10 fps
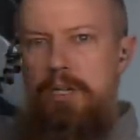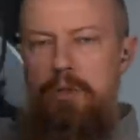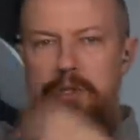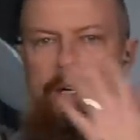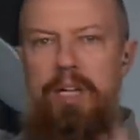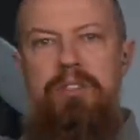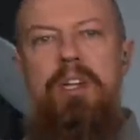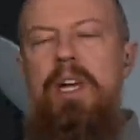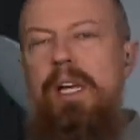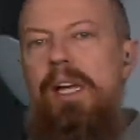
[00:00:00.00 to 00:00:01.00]
no strings,
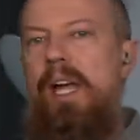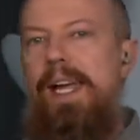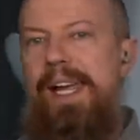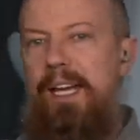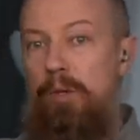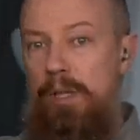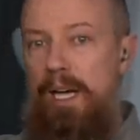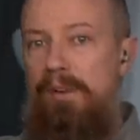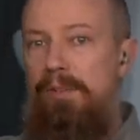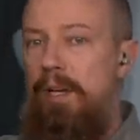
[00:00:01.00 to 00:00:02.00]
and go
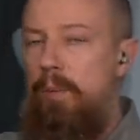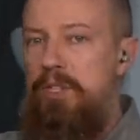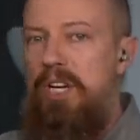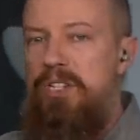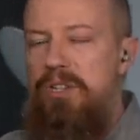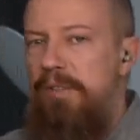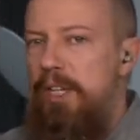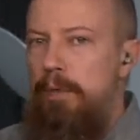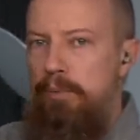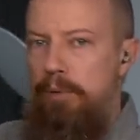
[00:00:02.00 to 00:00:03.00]
live, in which case the
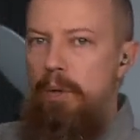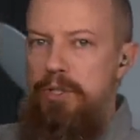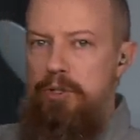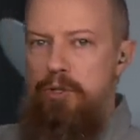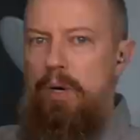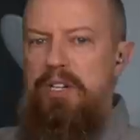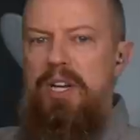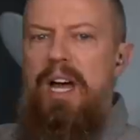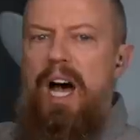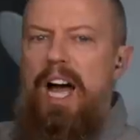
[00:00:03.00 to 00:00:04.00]
VidiU Pro is your choice.
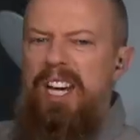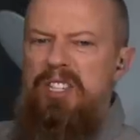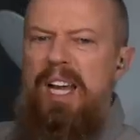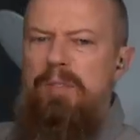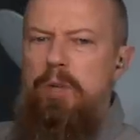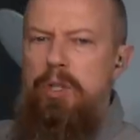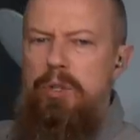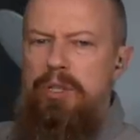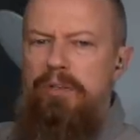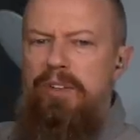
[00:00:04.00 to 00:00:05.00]
I actually haven't
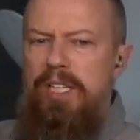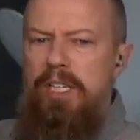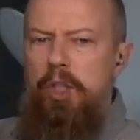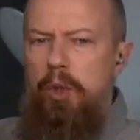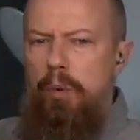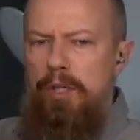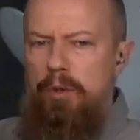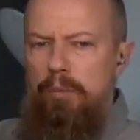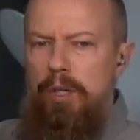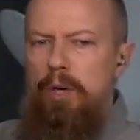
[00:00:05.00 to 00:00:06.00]
used the VidiU. I
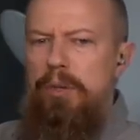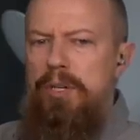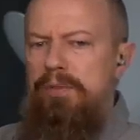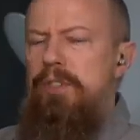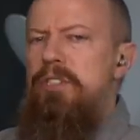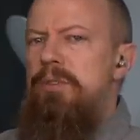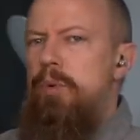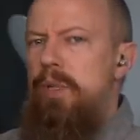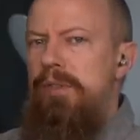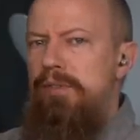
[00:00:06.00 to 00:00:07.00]
don't recall the differences
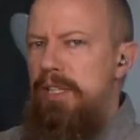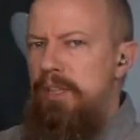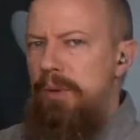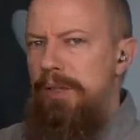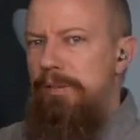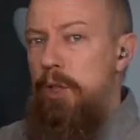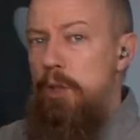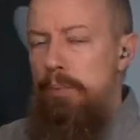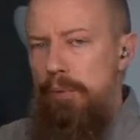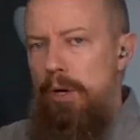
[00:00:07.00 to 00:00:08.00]
between the VidiU and the
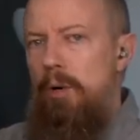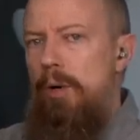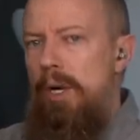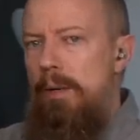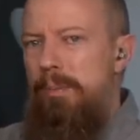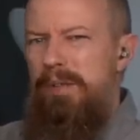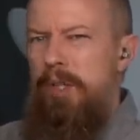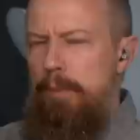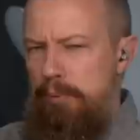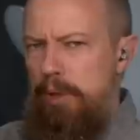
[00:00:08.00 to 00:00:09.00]
VidiU Pro, but the
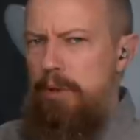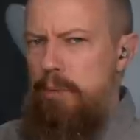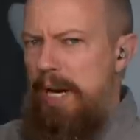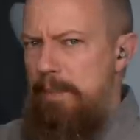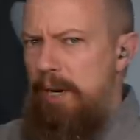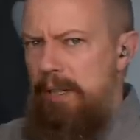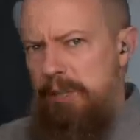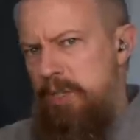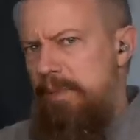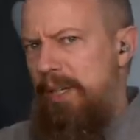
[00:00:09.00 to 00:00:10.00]
VidiU Pro is what I bought, and
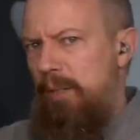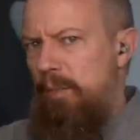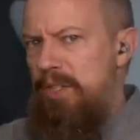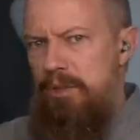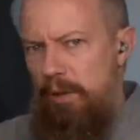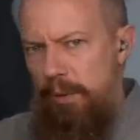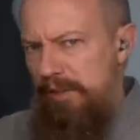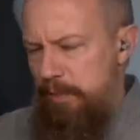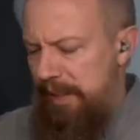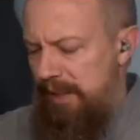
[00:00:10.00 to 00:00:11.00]
there must have been a good reason or I
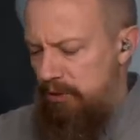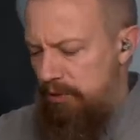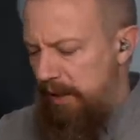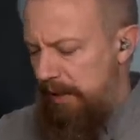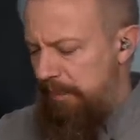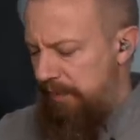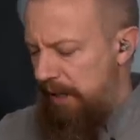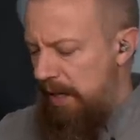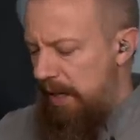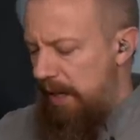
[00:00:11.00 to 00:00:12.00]
wouldn't have spent the extra money.
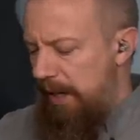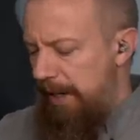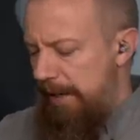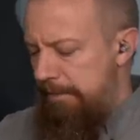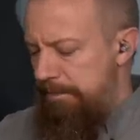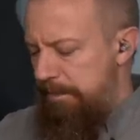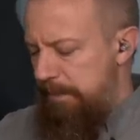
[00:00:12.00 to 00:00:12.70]
Um,